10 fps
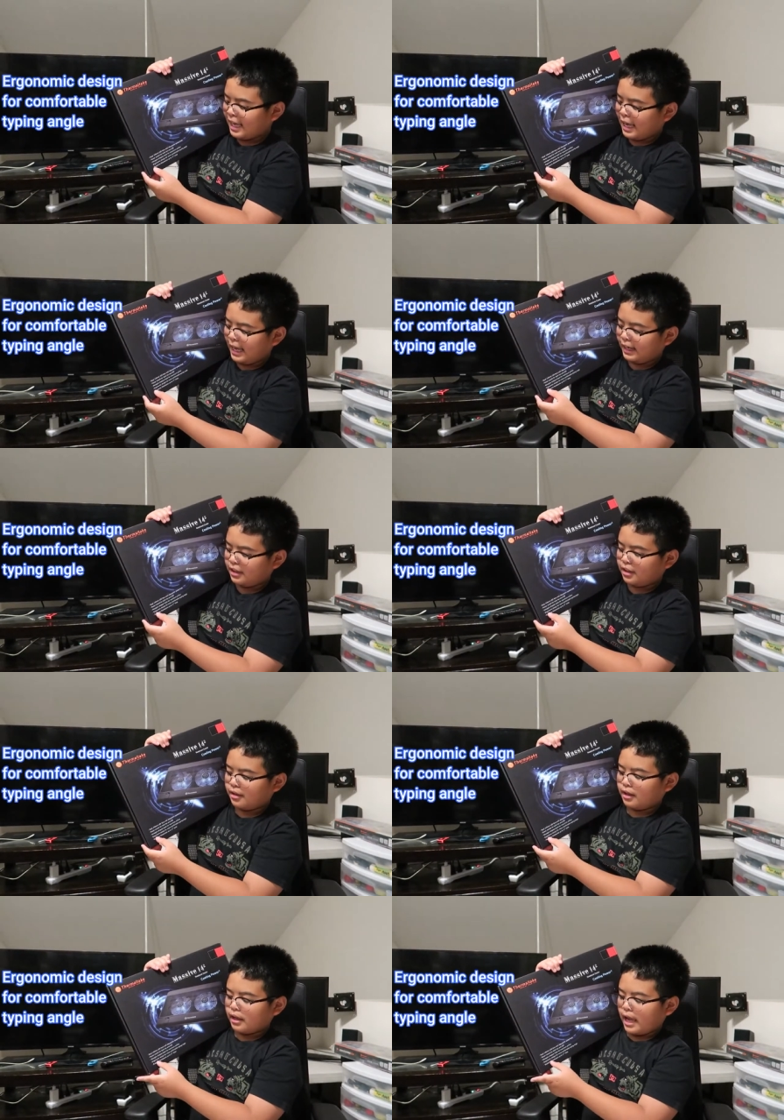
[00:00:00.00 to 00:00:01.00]
and
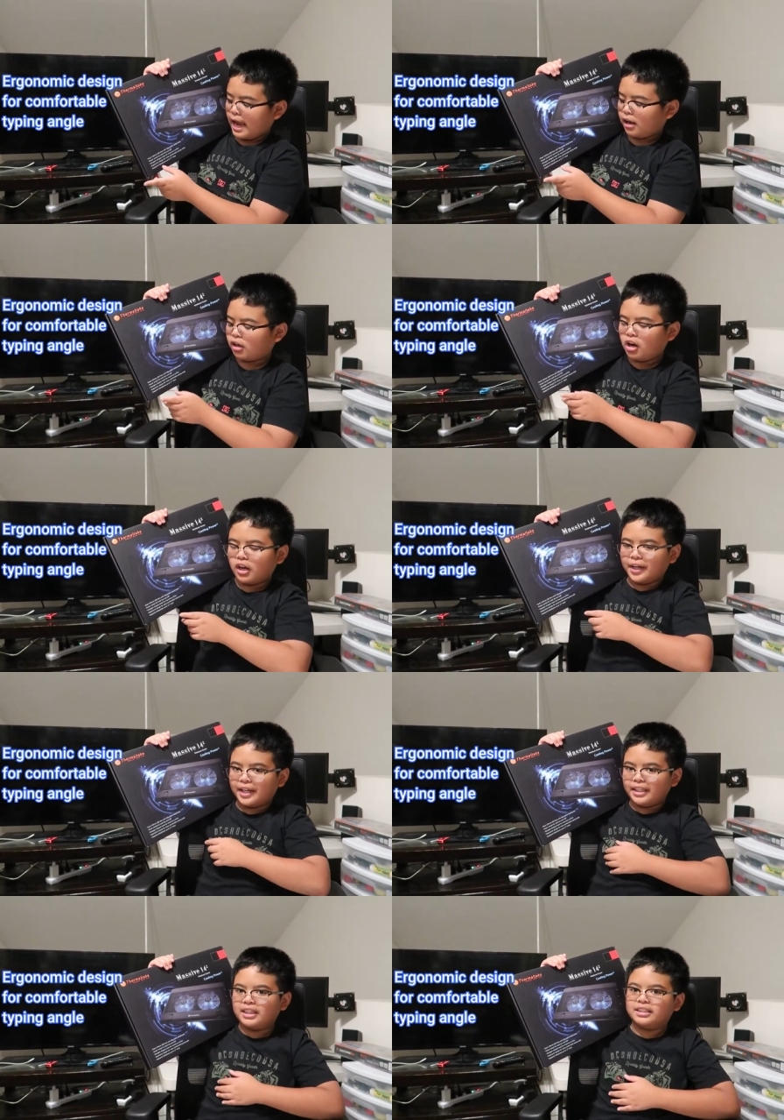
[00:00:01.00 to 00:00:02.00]

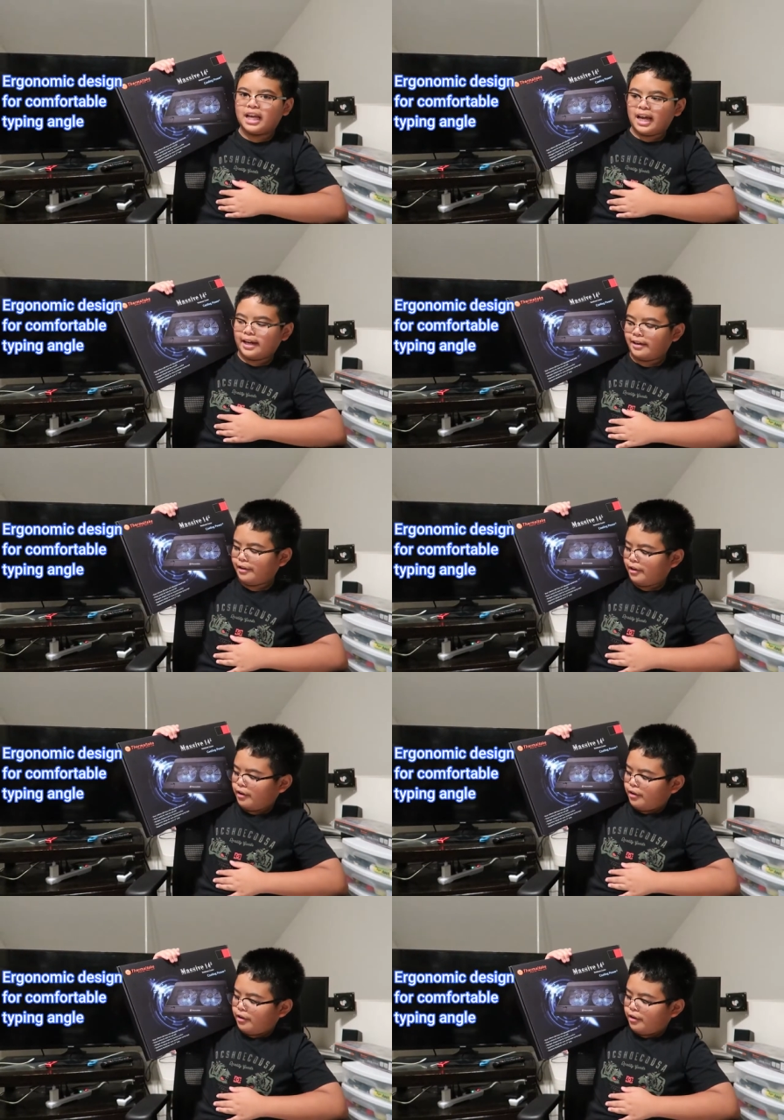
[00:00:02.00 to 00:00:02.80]
ergonomic design